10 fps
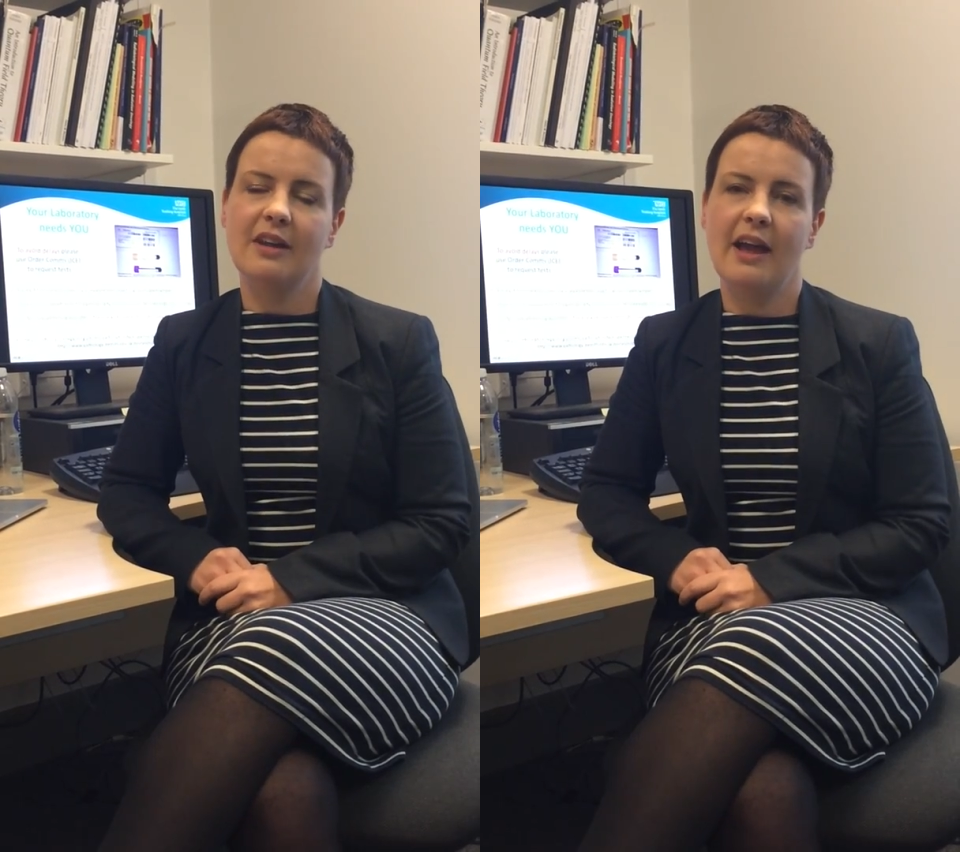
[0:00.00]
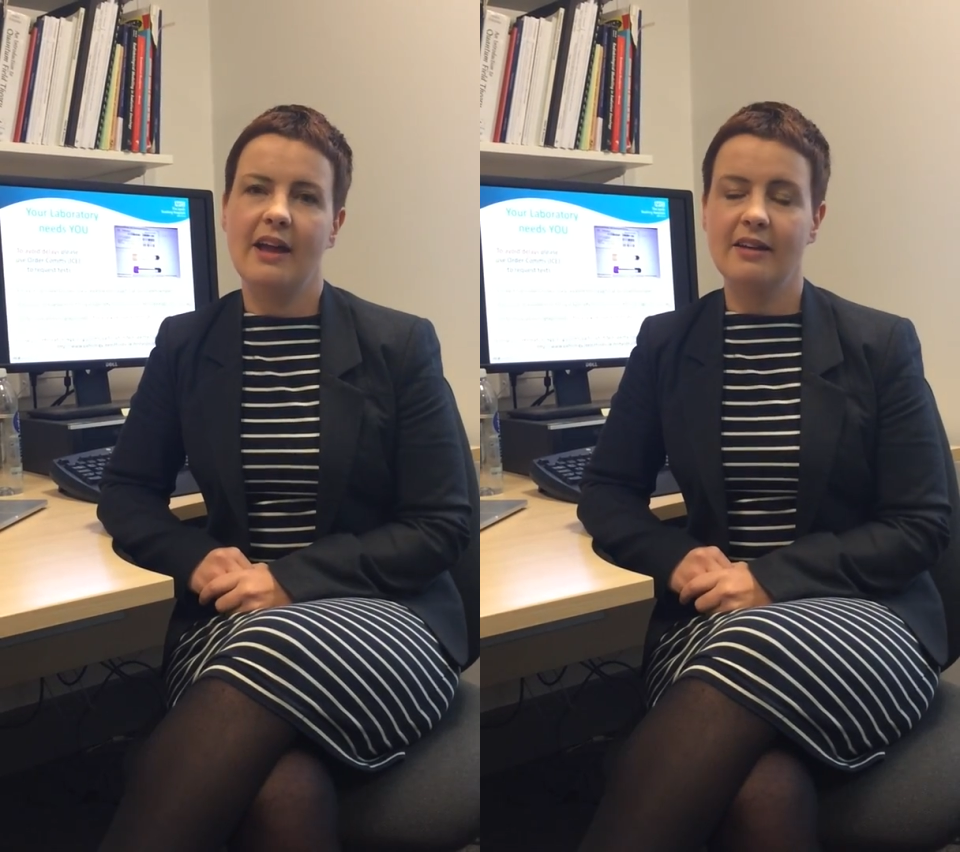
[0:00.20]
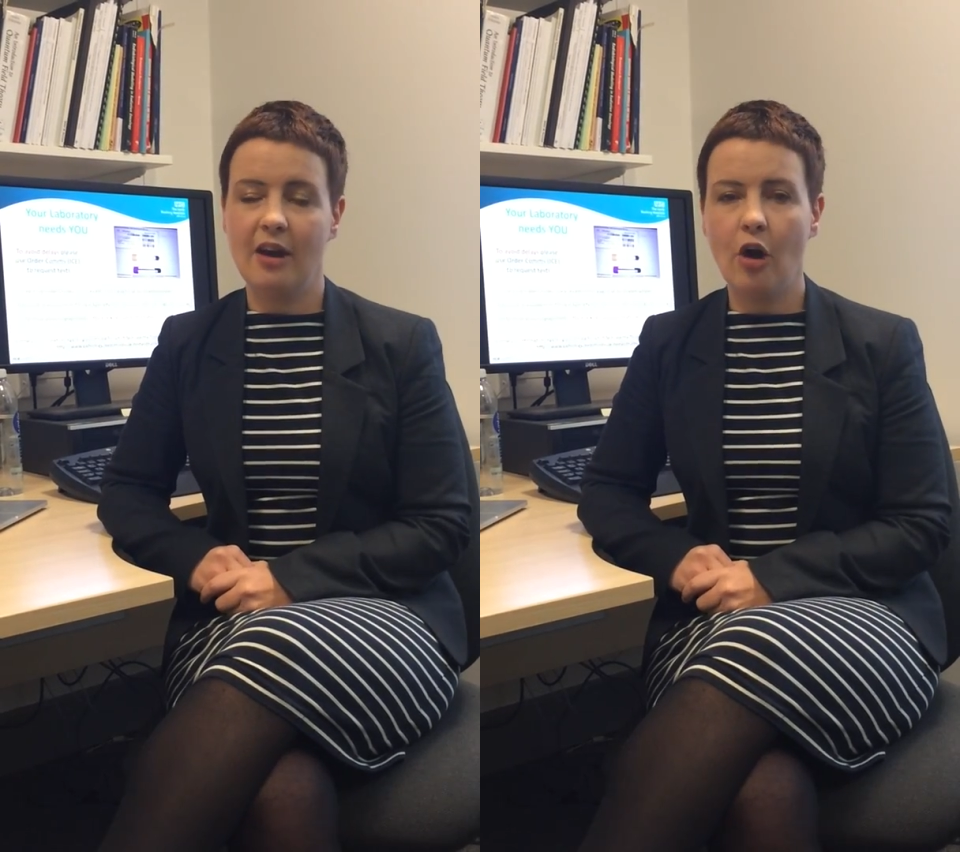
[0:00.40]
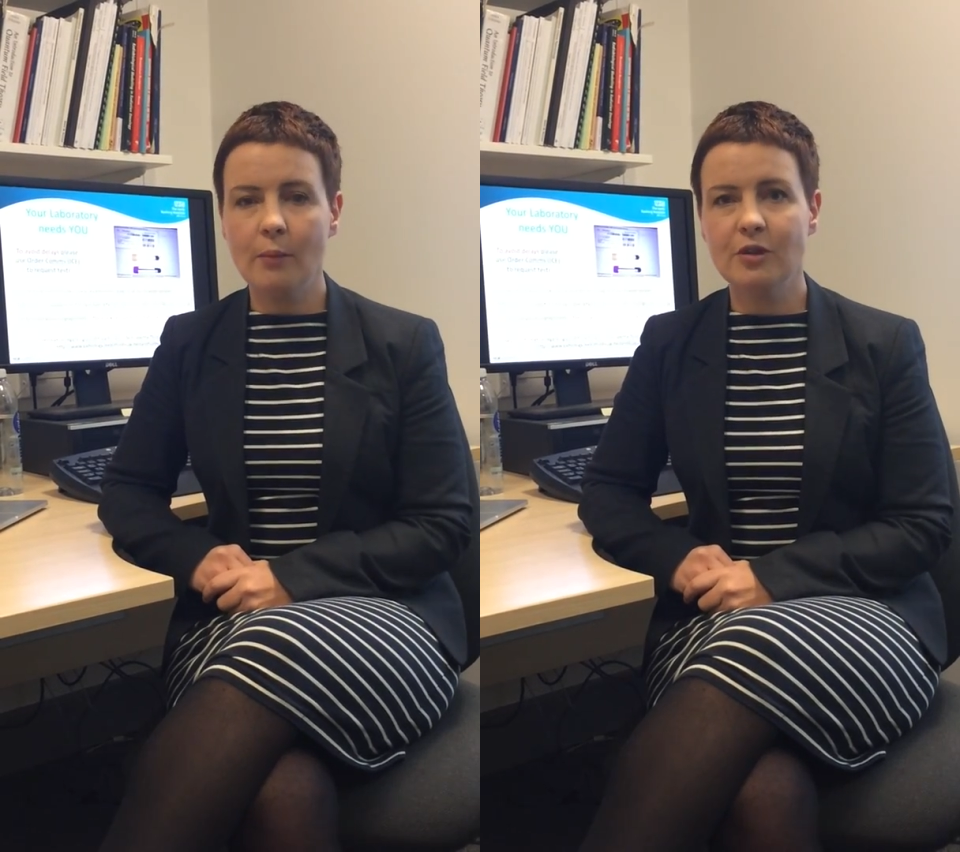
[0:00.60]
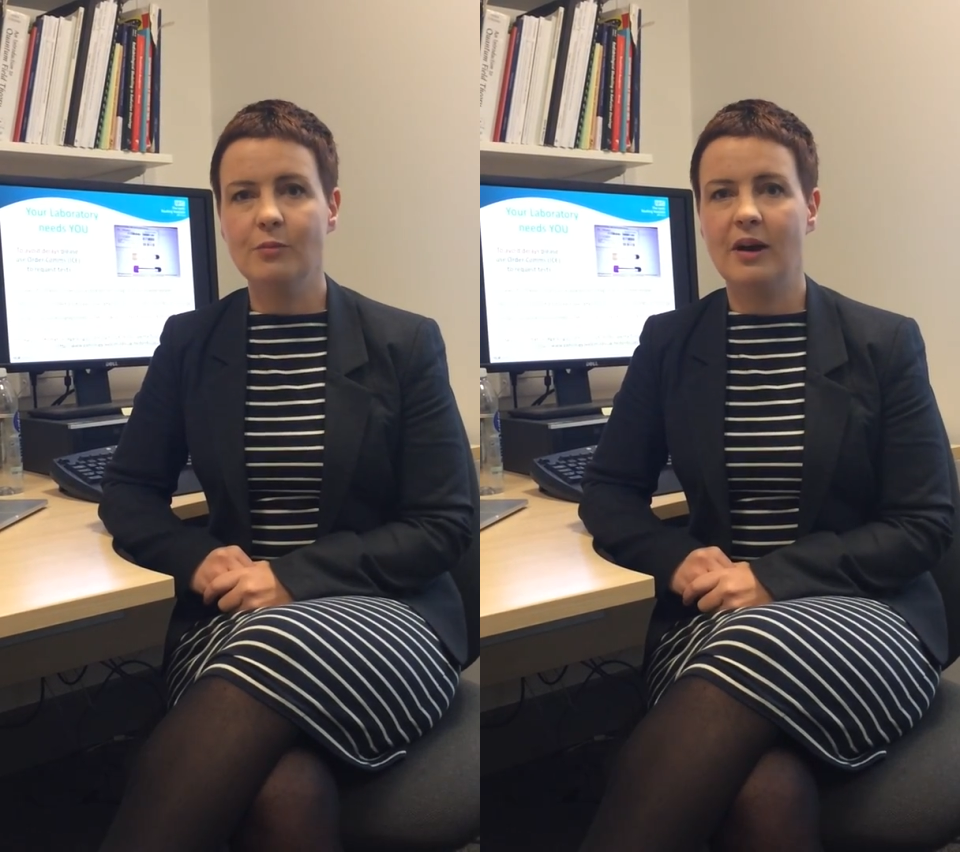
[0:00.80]
can
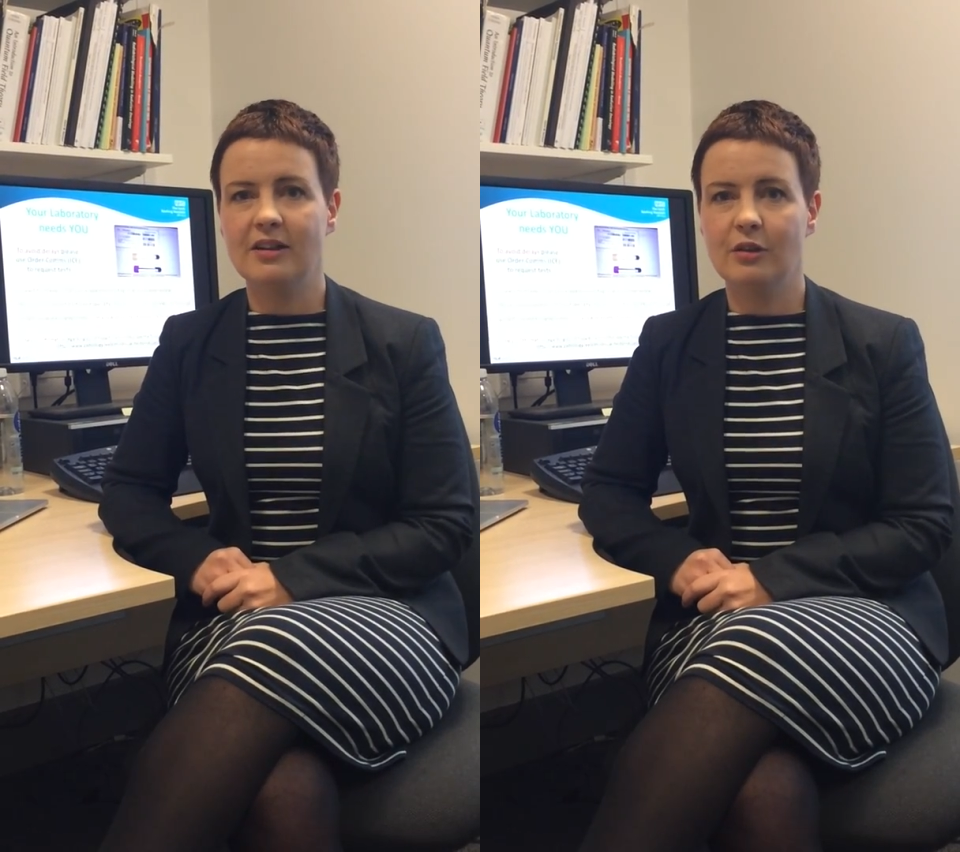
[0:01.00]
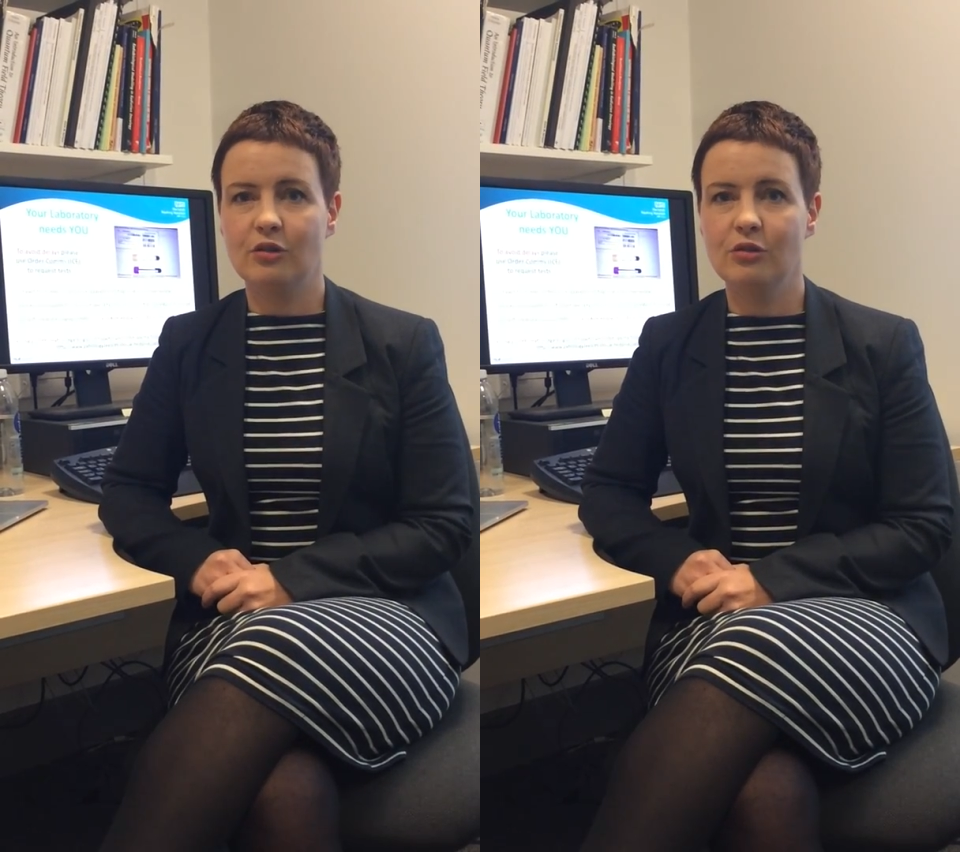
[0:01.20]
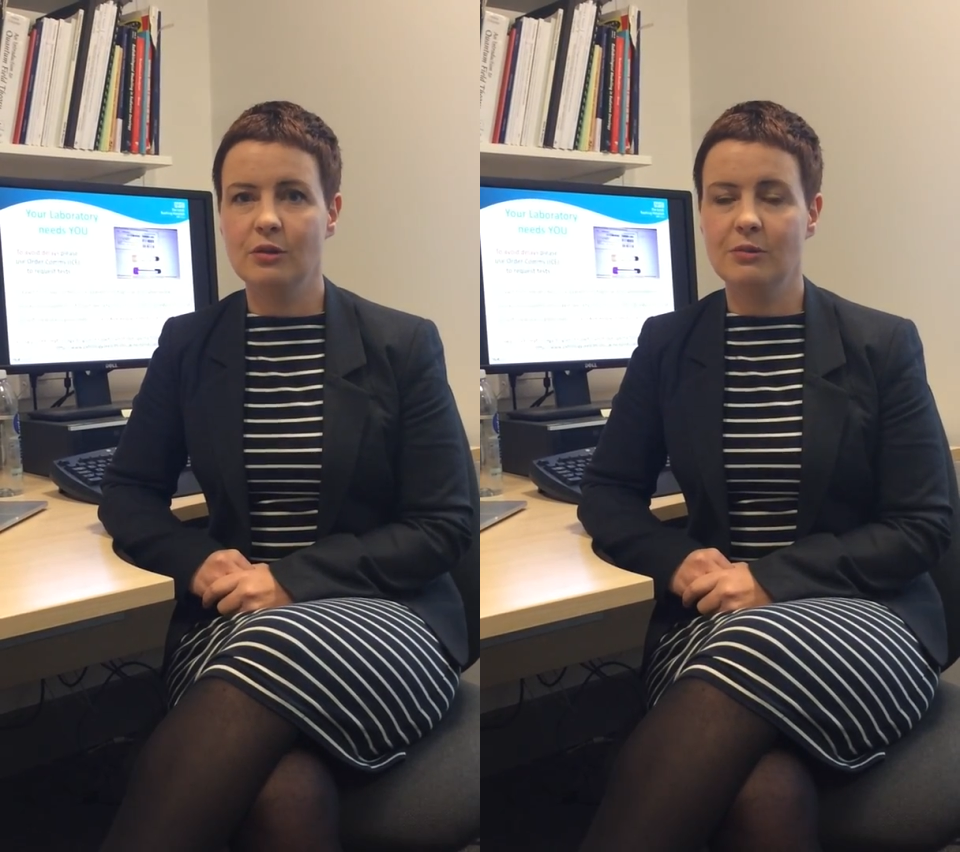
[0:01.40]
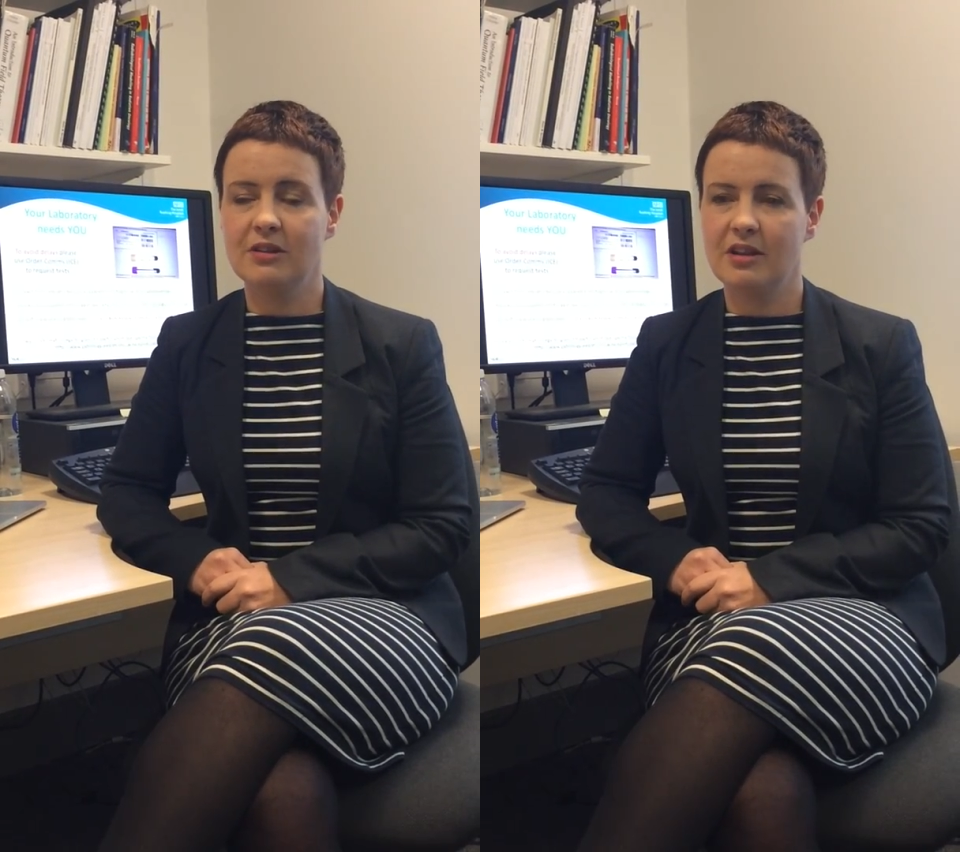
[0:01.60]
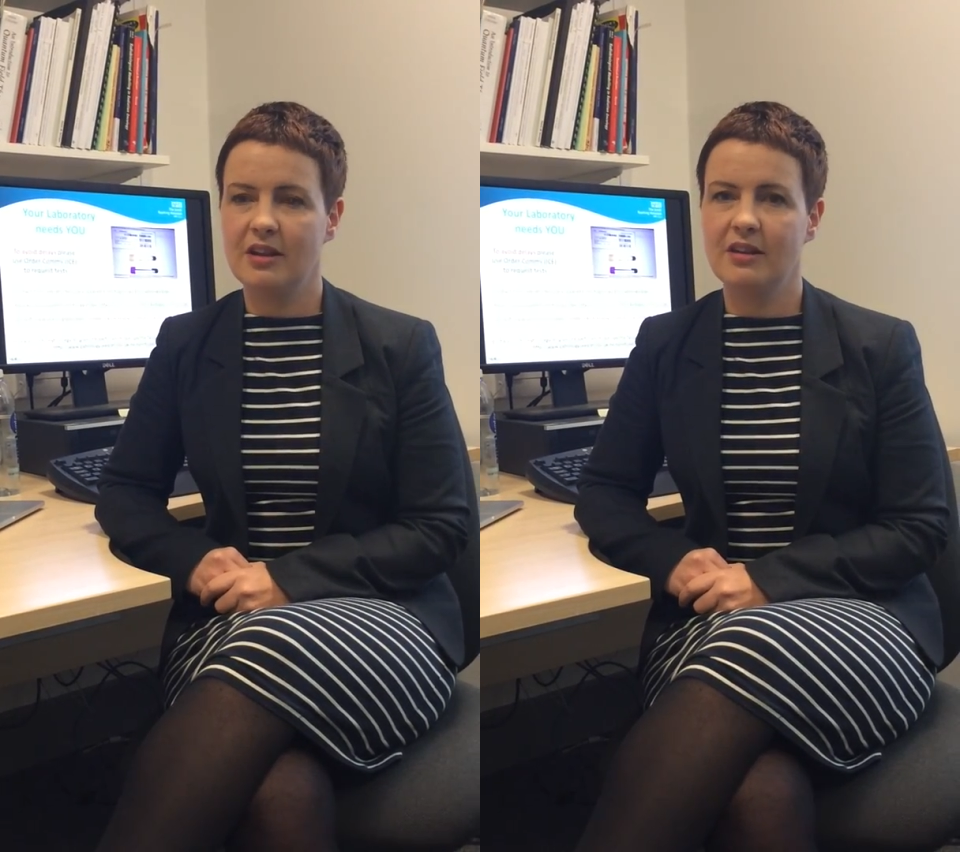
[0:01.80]
optimize our
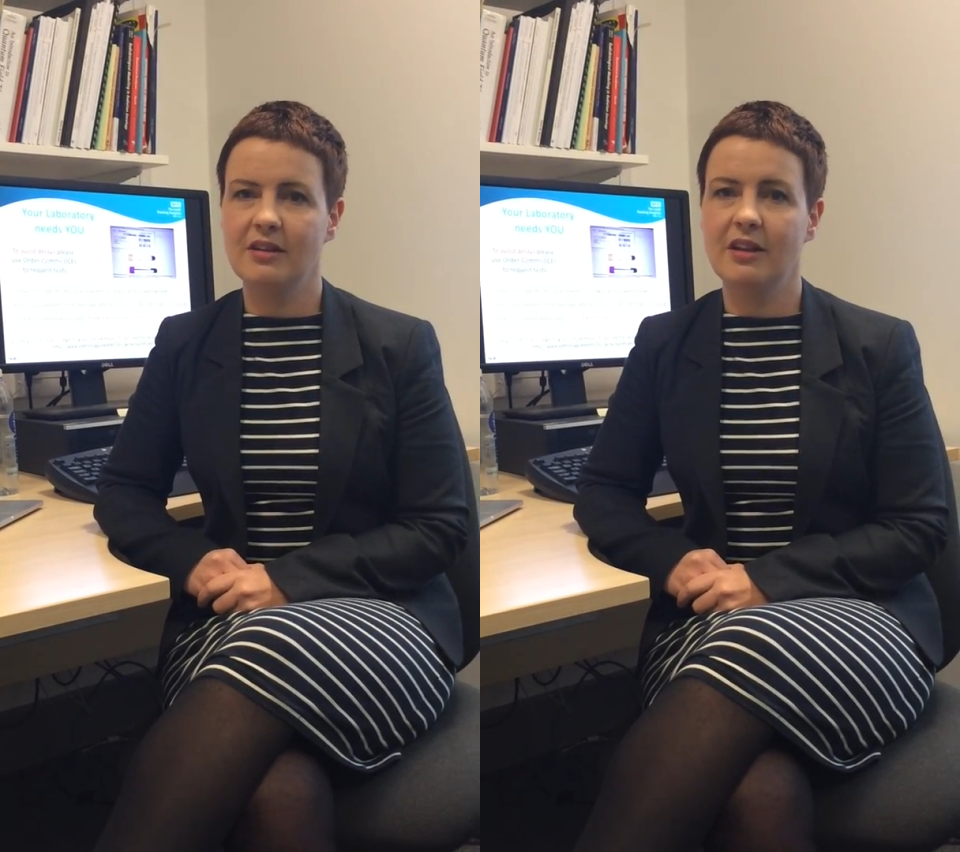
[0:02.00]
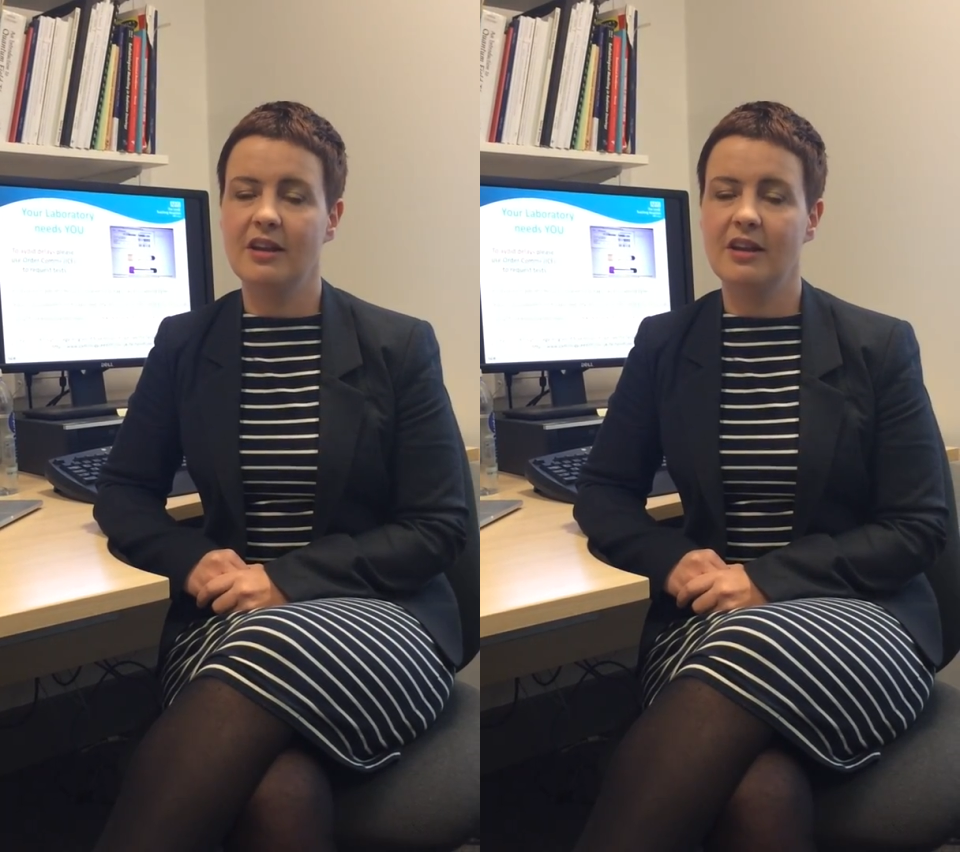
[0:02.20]
treatment taking